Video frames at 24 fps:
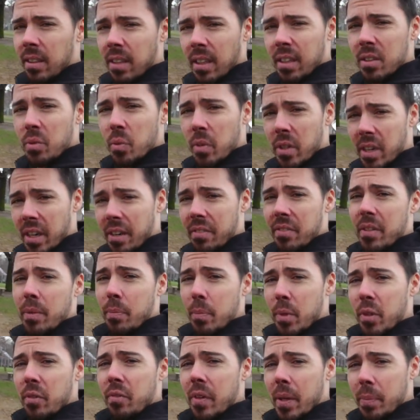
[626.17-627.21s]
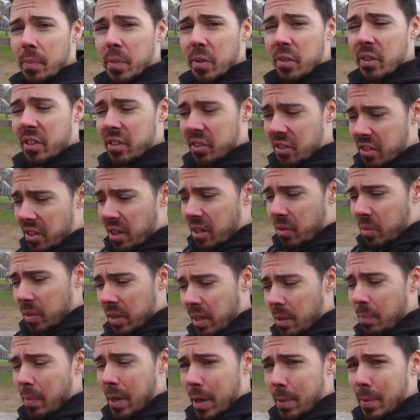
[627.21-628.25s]
That's what you have to move up to. You start
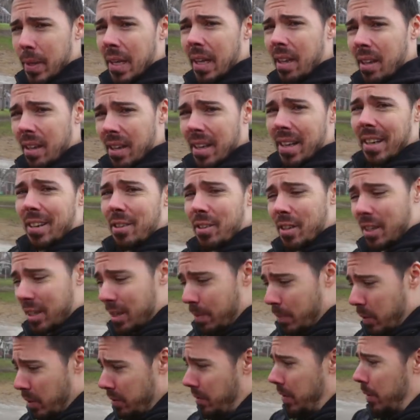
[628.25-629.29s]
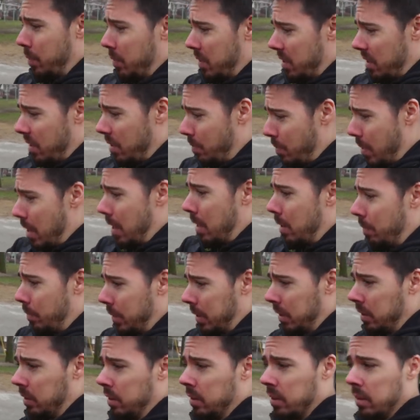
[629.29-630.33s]
with a baby alligator, then you move up to the
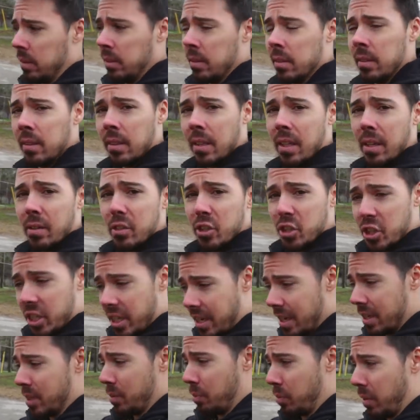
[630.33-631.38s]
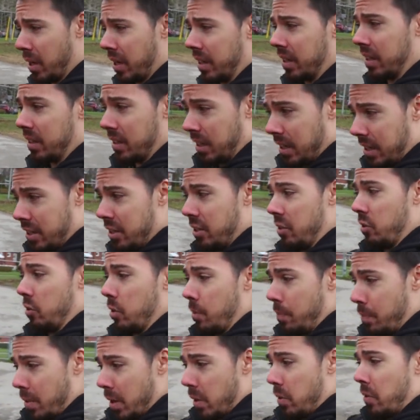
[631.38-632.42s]
mom. Then she gets pregnant, then you do
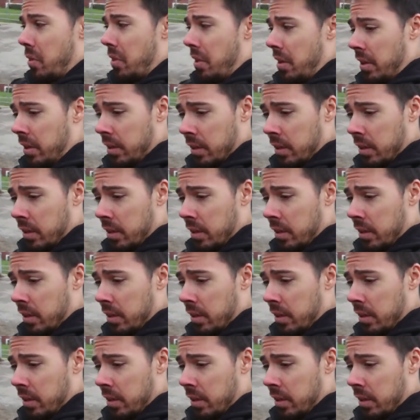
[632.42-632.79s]
them both.